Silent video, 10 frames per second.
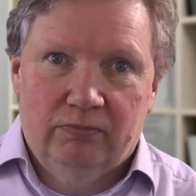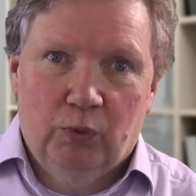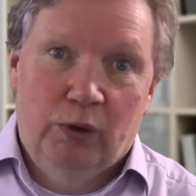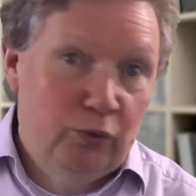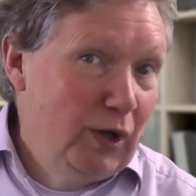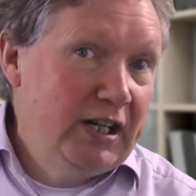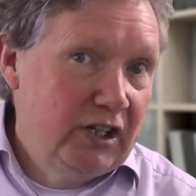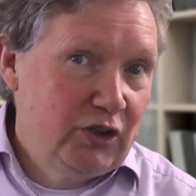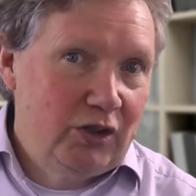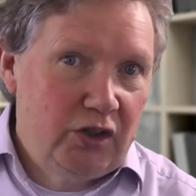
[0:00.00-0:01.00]
When
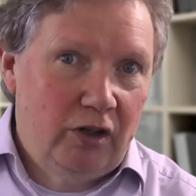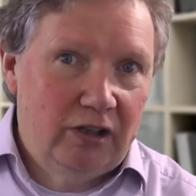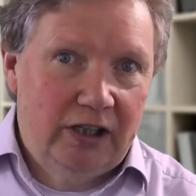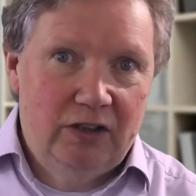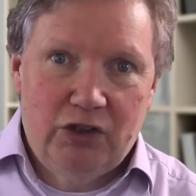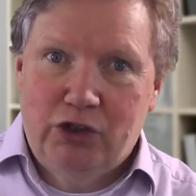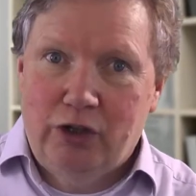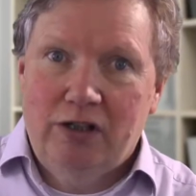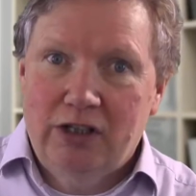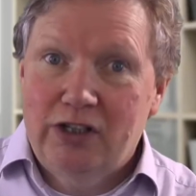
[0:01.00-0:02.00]
writing such articles,
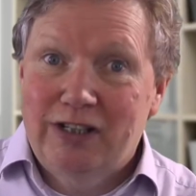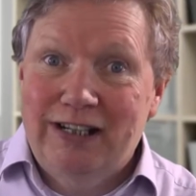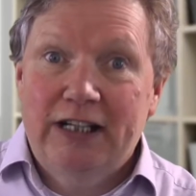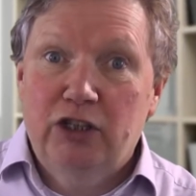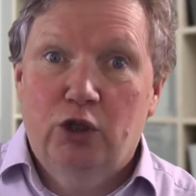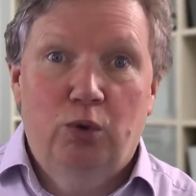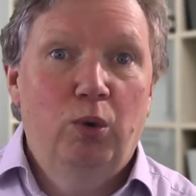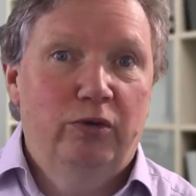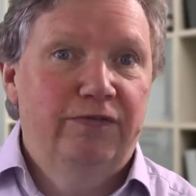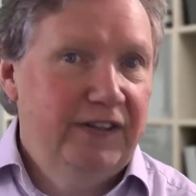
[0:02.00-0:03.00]
journalists like to
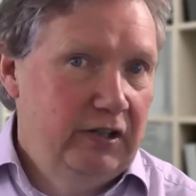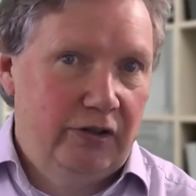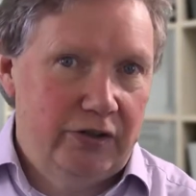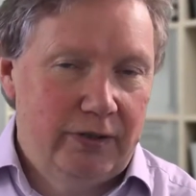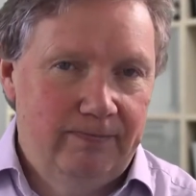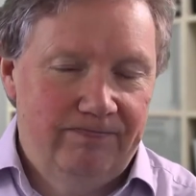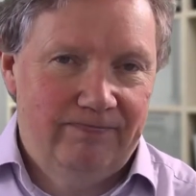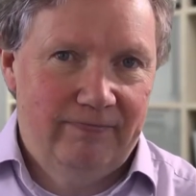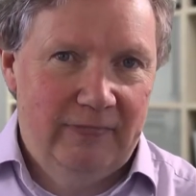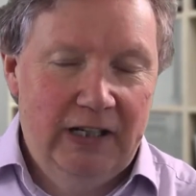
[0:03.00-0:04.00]
quote figures.
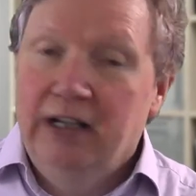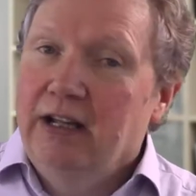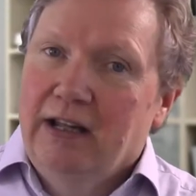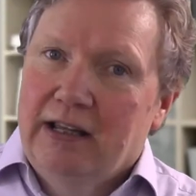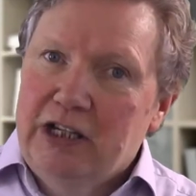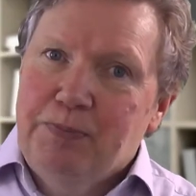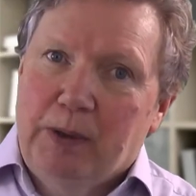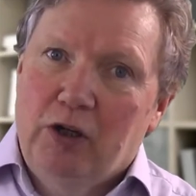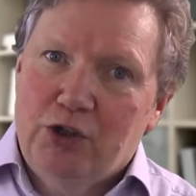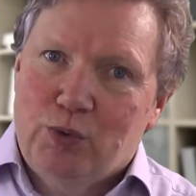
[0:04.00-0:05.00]
That's
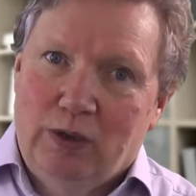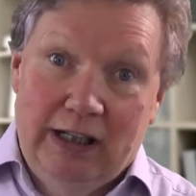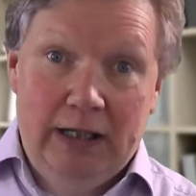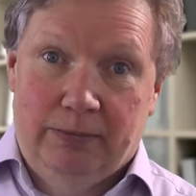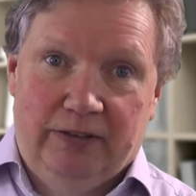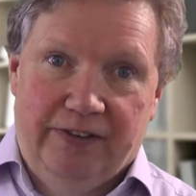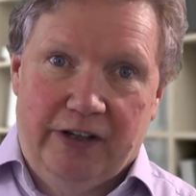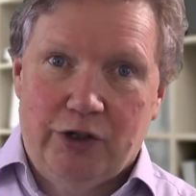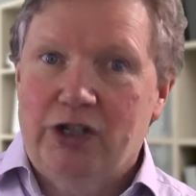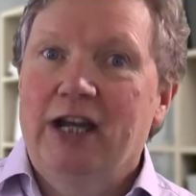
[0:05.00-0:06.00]
because reliable
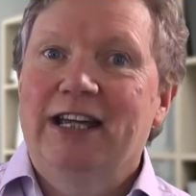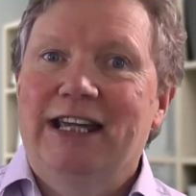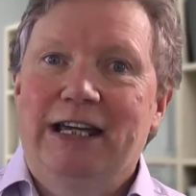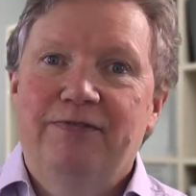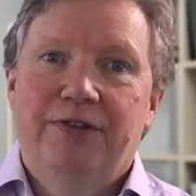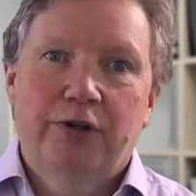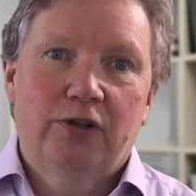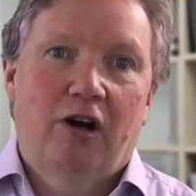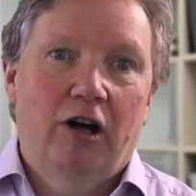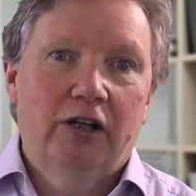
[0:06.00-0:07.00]
figures give
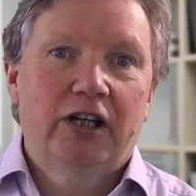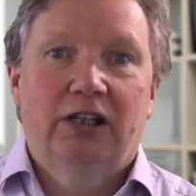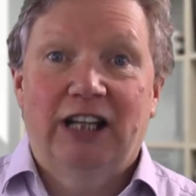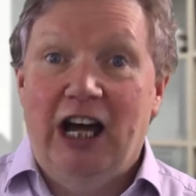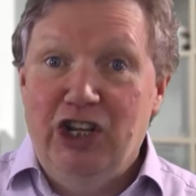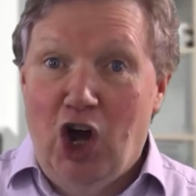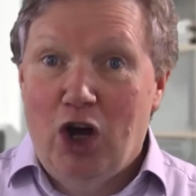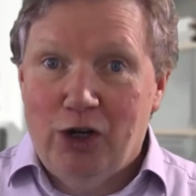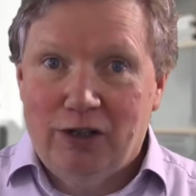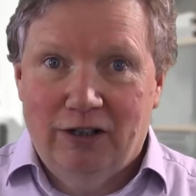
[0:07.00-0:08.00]
their article an
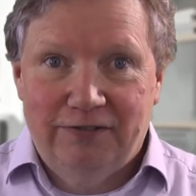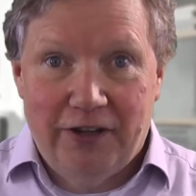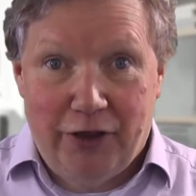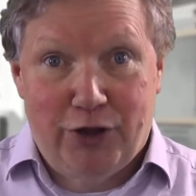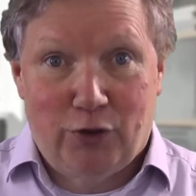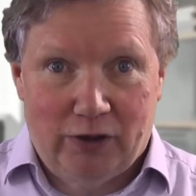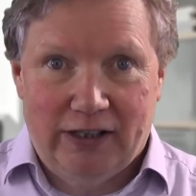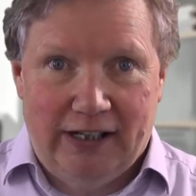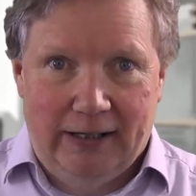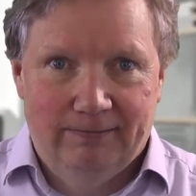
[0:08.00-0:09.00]
air of
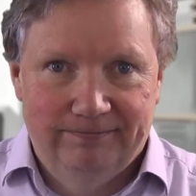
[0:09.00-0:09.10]
authority,